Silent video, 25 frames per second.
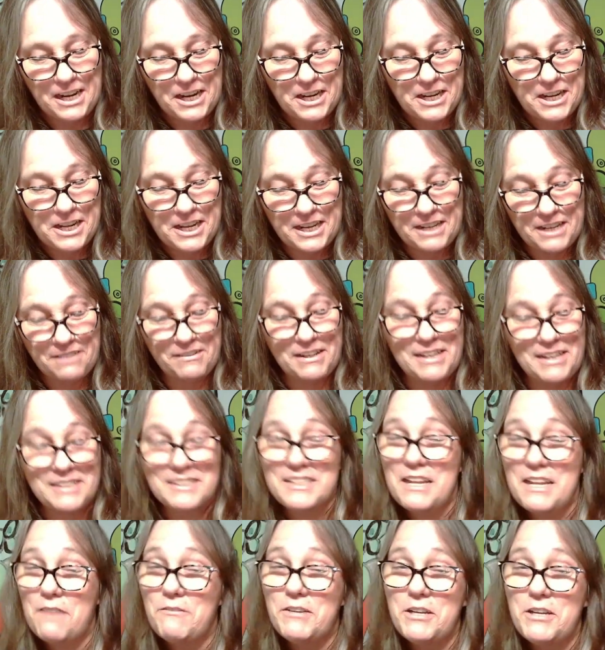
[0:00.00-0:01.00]
Anyways,
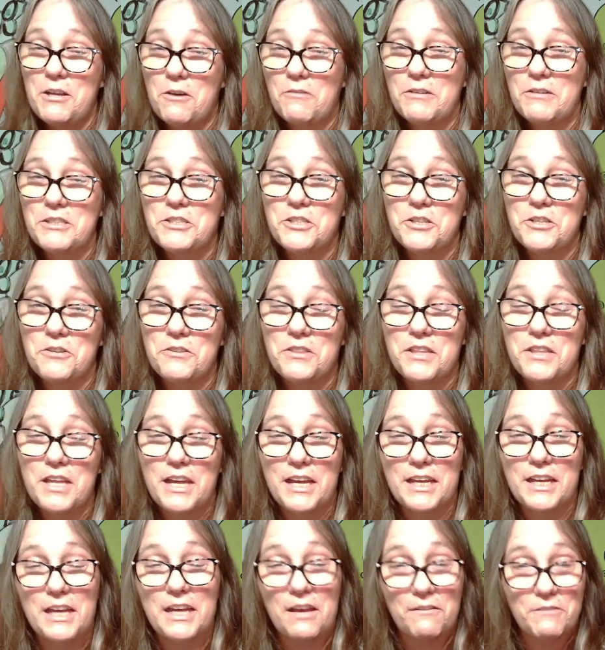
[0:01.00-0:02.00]
let me know what you
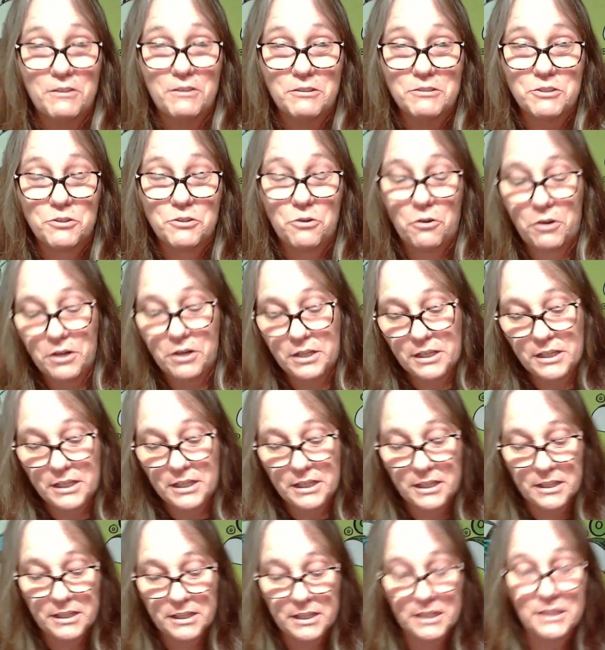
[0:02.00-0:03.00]
think. Have you scored
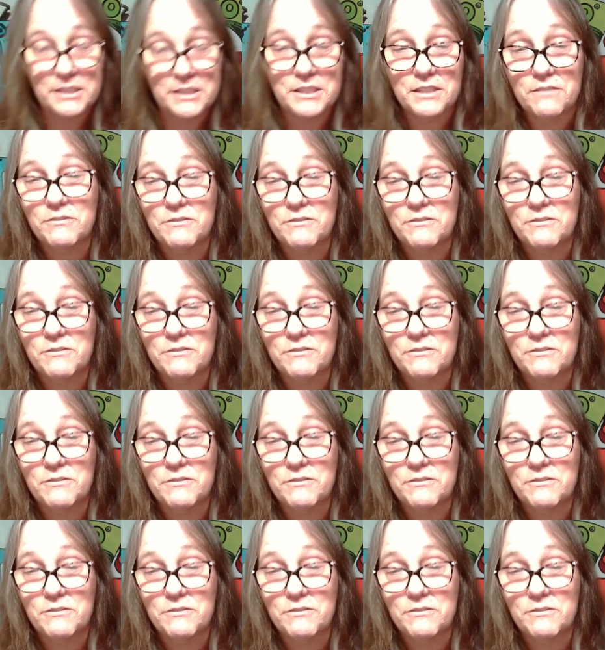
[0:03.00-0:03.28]
any of these?